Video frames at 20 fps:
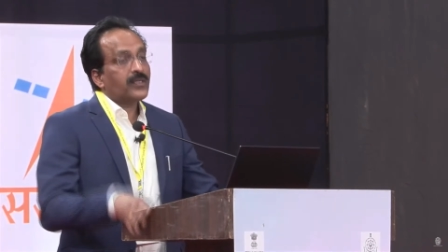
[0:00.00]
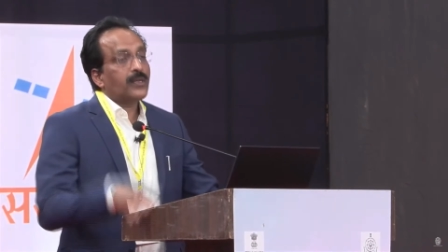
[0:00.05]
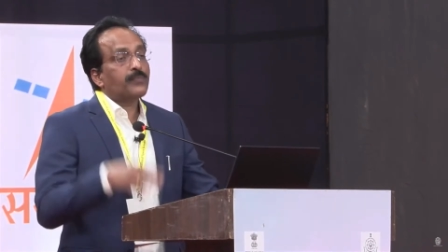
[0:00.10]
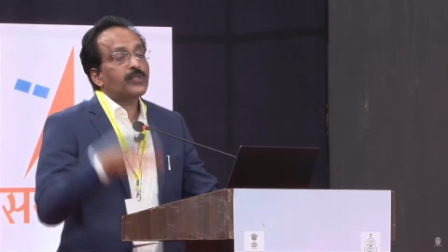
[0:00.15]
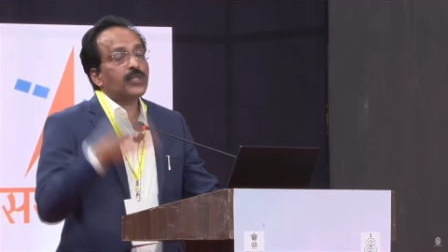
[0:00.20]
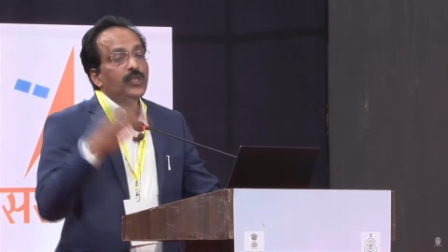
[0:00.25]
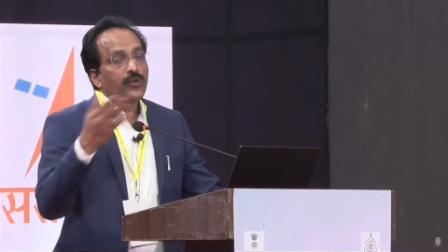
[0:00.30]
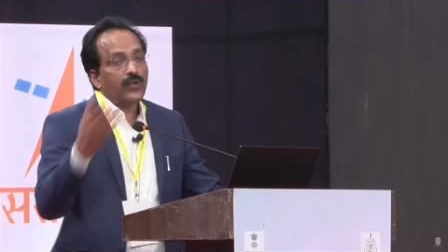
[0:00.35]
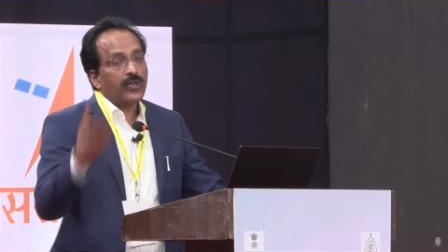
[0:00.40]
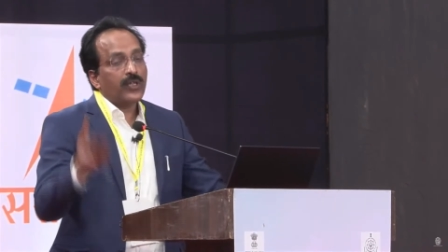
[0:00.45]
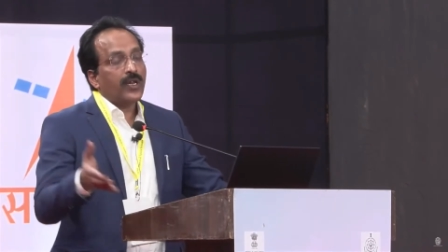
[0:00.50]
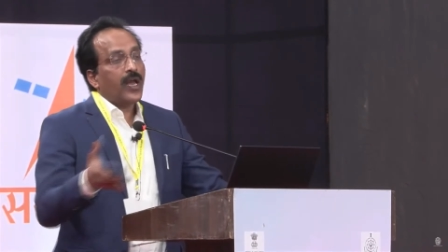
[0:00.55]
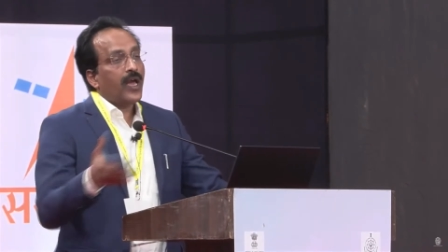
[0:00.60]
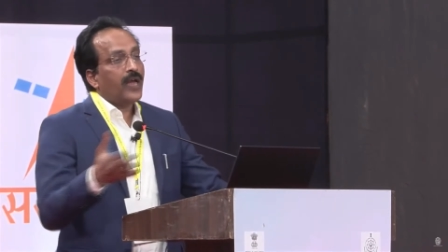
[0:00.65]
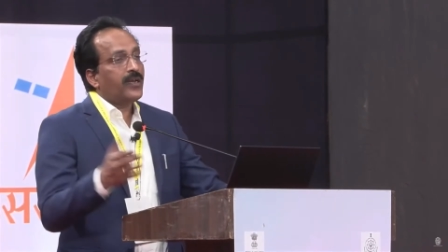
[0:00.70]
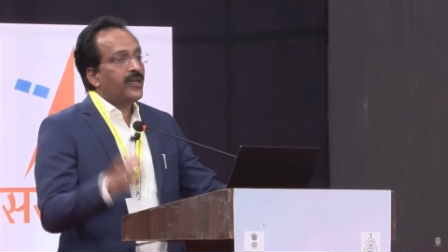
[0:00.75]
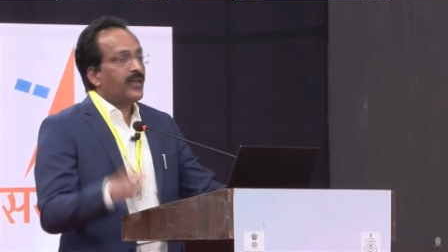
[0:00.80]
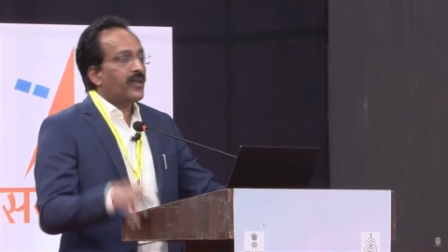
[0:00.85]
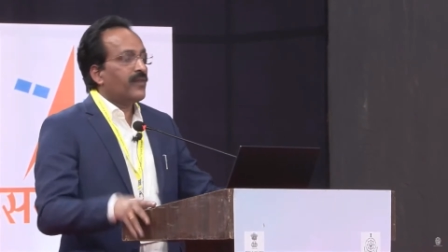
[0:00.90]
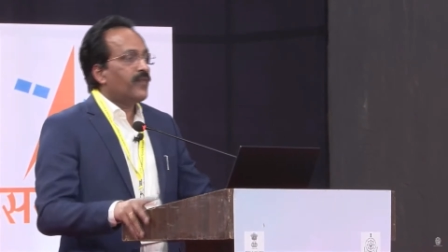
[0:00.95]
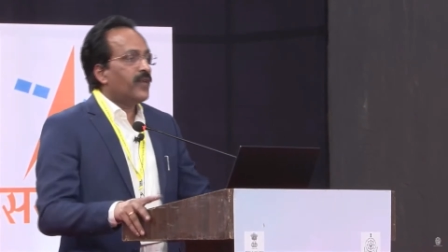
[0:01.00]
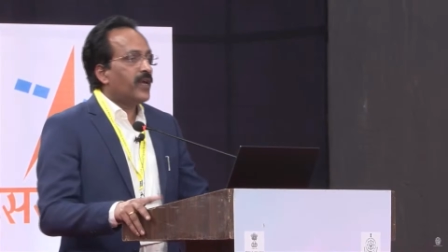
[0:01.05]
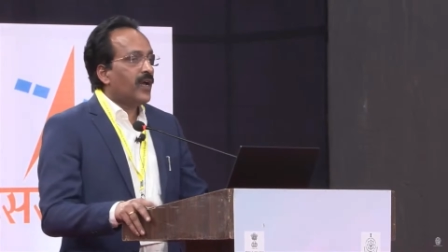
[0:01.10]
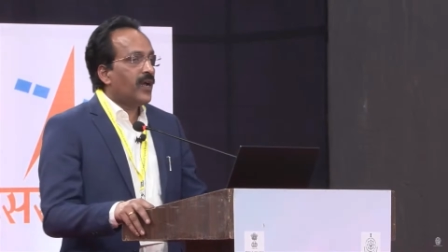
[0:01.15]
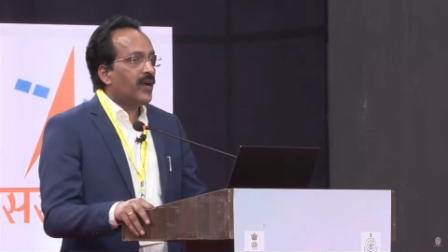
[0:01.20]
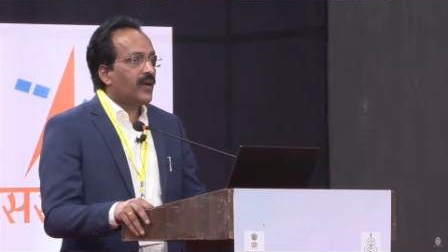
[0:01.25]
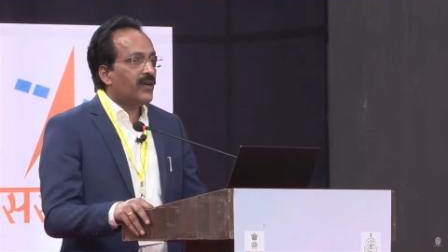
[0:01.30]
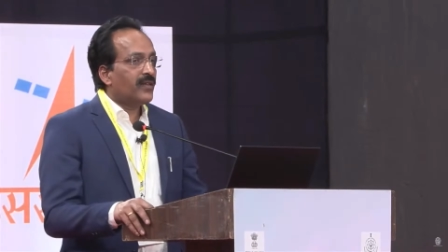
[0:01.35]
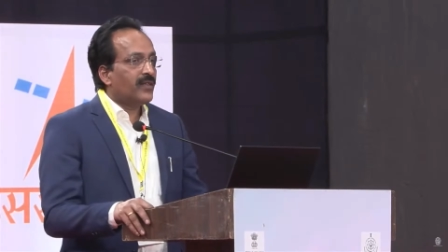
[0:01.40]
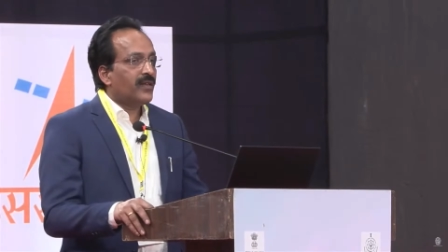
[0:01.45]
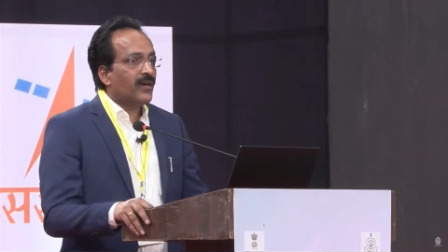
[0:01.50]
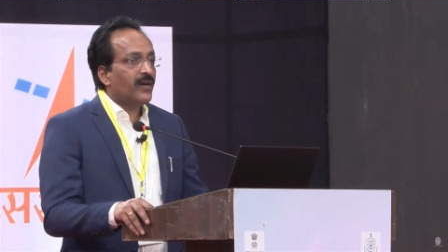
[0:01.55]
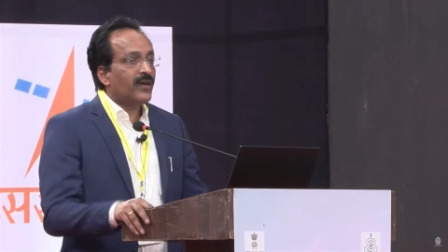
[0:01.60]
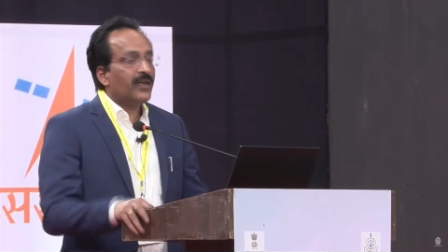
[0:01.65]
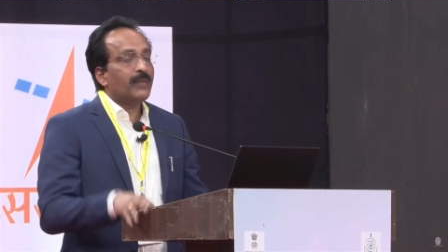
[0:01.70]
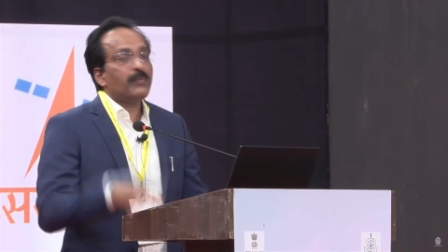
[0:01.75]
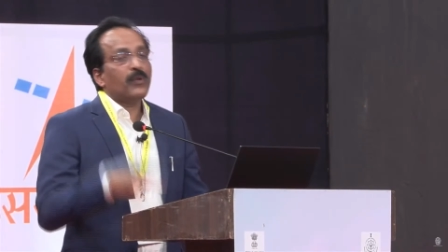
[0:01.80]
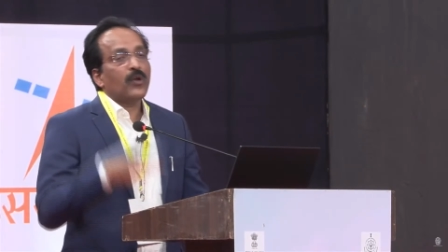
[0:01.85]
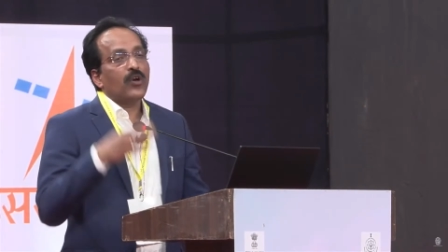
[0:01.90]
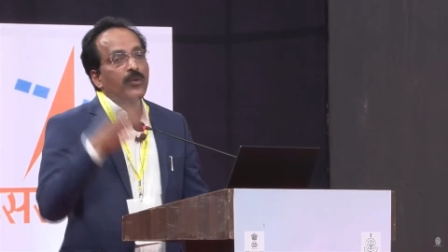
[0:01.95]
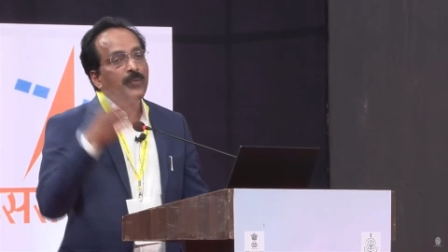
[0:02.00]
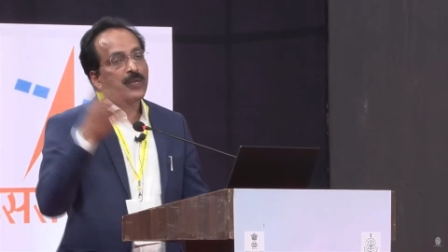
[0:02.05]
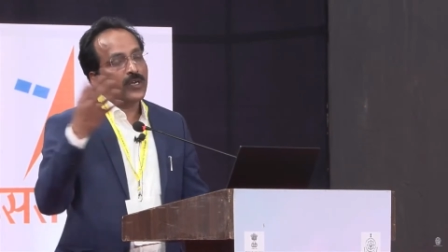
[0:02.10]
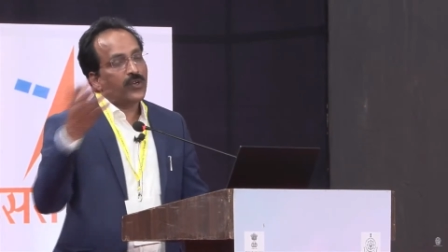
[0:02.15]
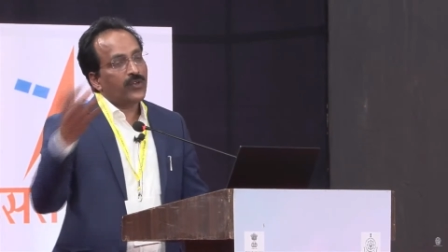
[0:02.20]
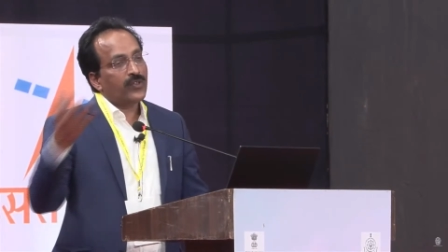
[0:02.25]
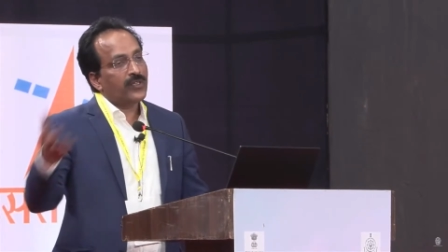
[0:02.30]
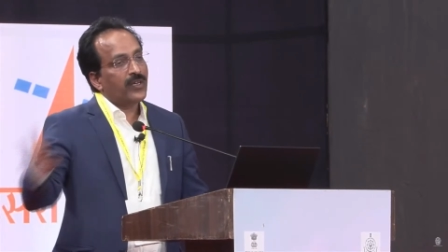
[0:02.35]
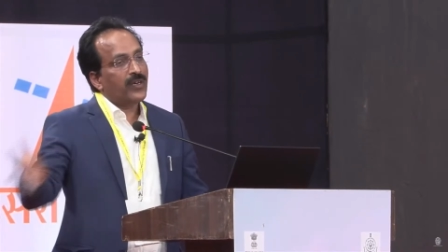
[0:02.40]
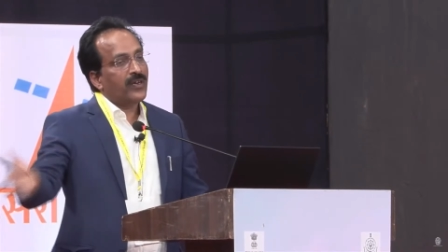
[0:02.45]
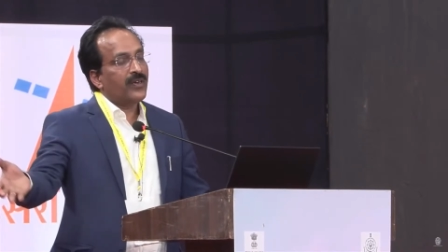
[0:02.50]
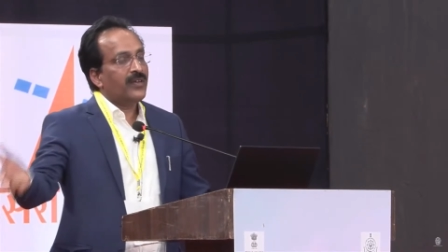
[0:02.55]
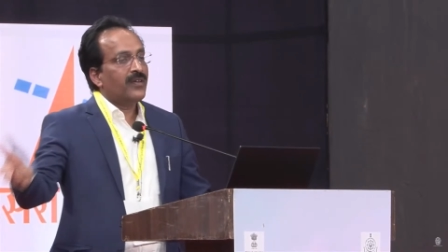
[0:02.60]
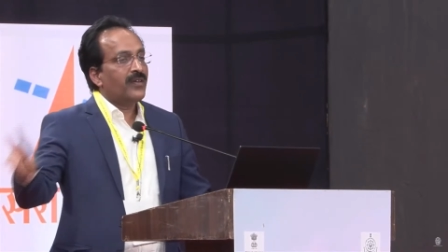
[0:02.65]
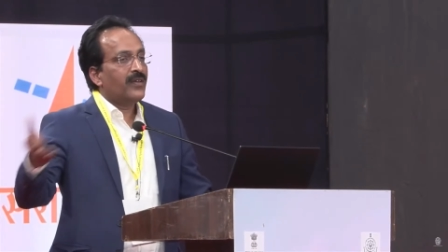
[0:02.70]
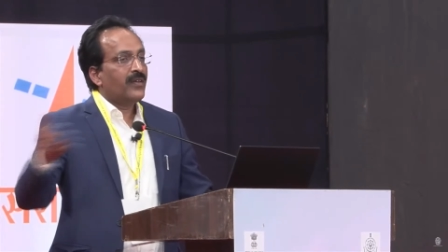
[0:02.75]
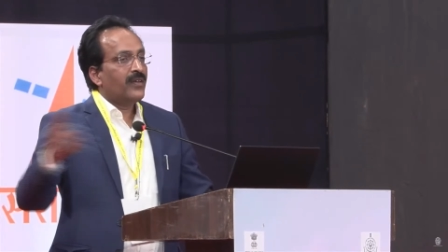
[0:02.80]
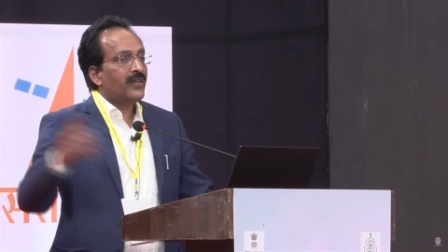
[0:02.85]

Subsequent to the landing, we had the deployment of the